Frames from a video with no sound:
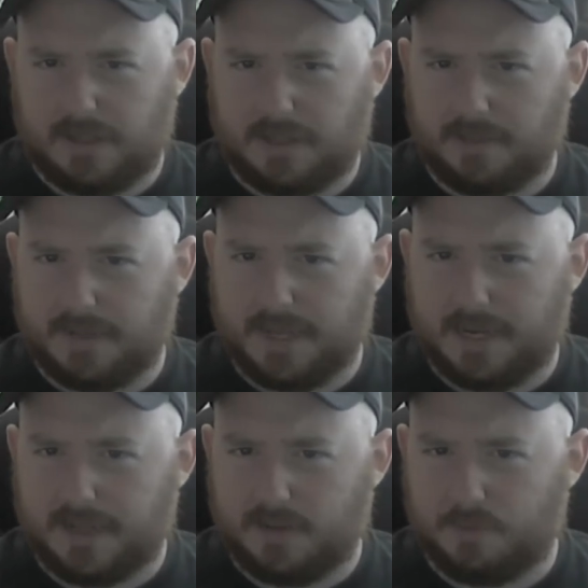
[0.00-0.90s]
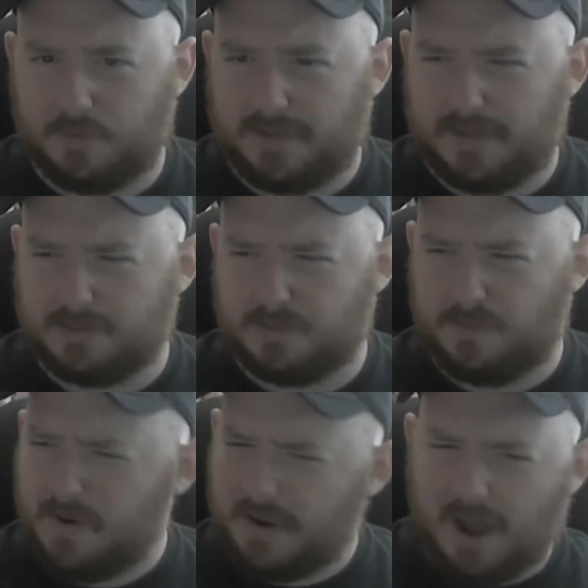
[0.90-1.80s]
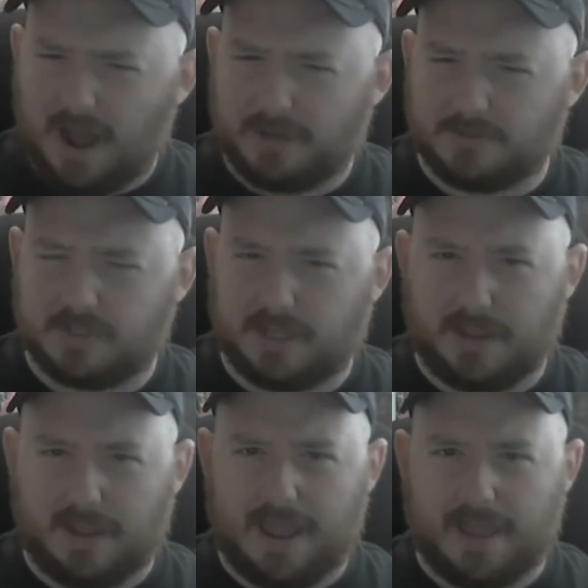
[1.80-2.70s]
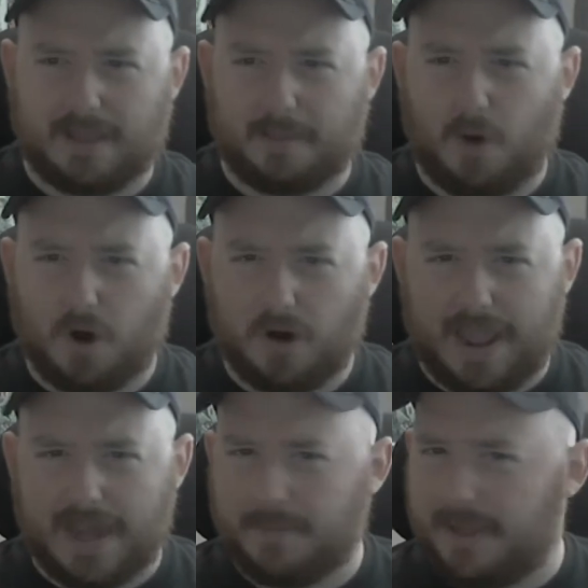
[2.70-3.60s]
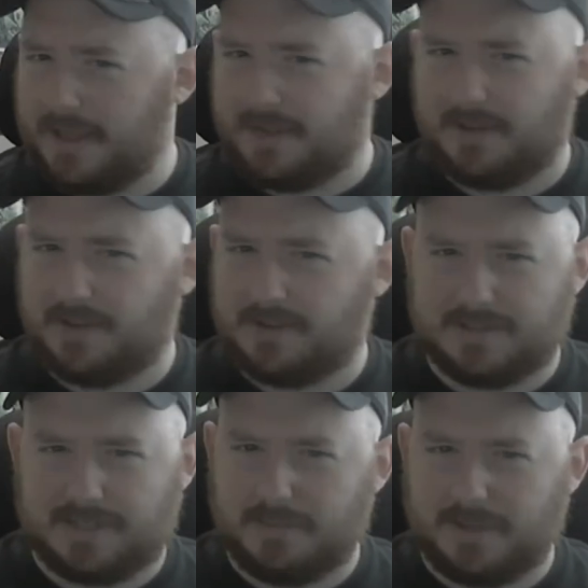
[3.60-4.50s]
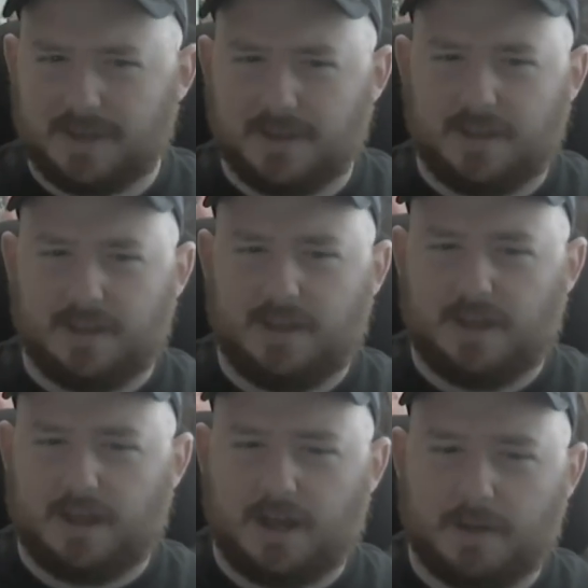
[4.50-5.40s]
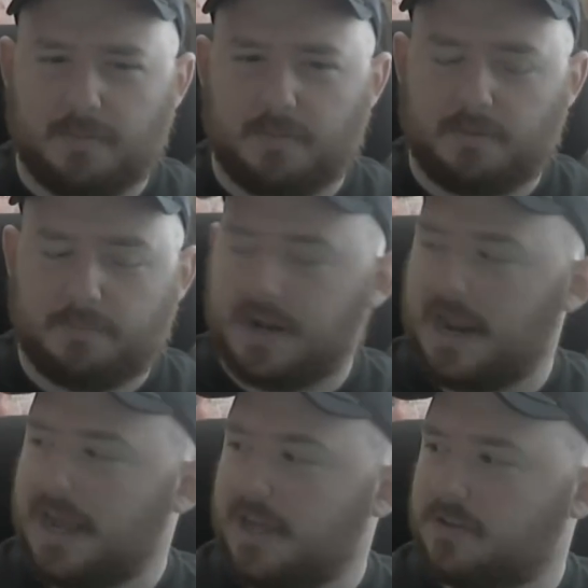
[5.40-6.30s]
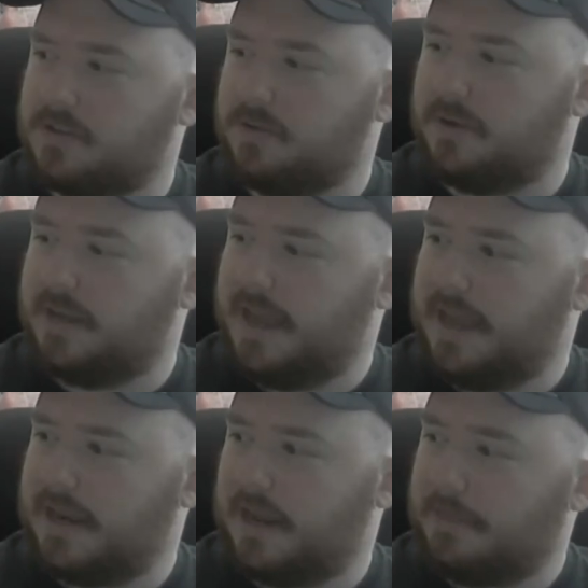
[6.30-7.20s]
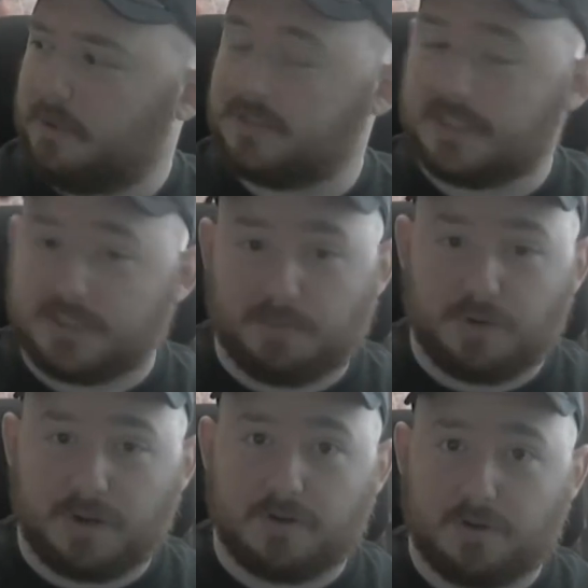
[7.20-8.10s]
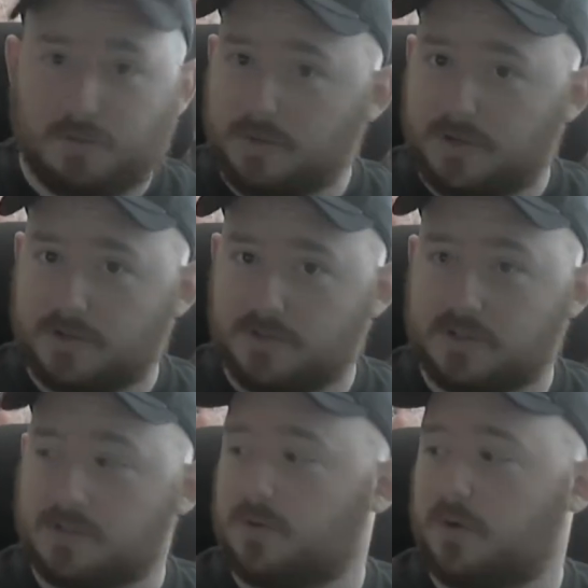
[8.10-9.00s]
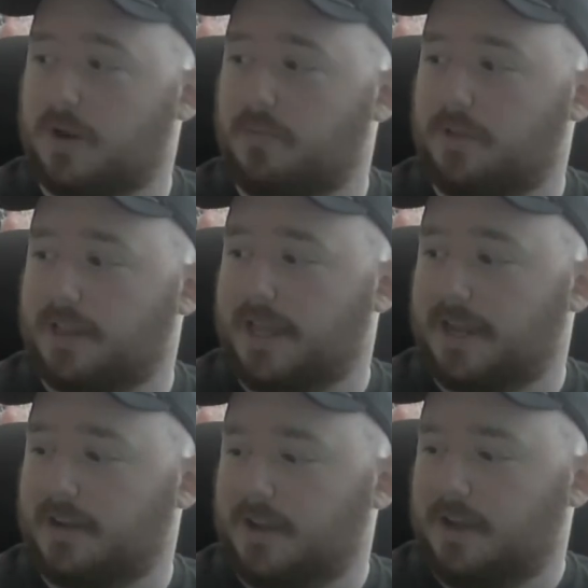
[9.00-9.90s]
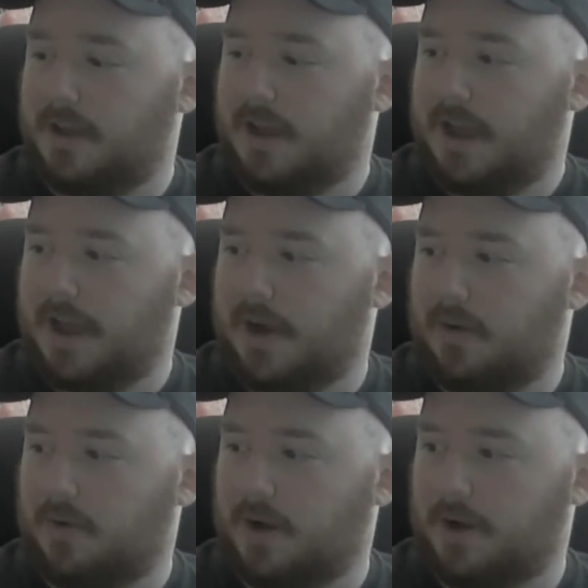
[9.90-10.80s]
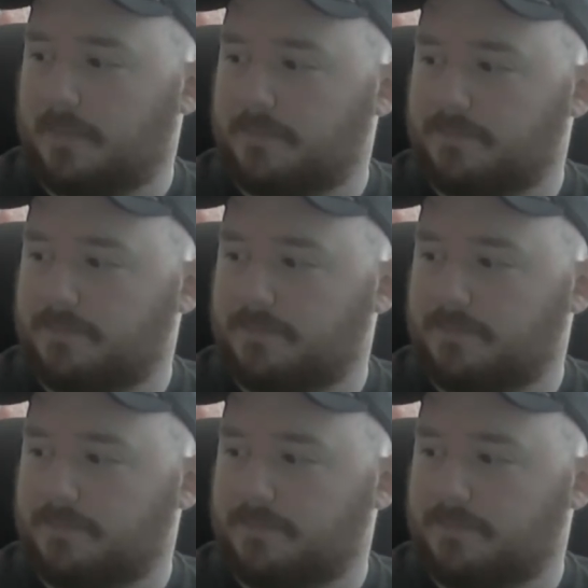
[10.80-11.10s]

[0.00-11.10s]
at the beginning of the movie. It was very odd. It was like part anime seeming, but I got used to it, and I thought it was actually a pretty cool and interesting story. I really liked how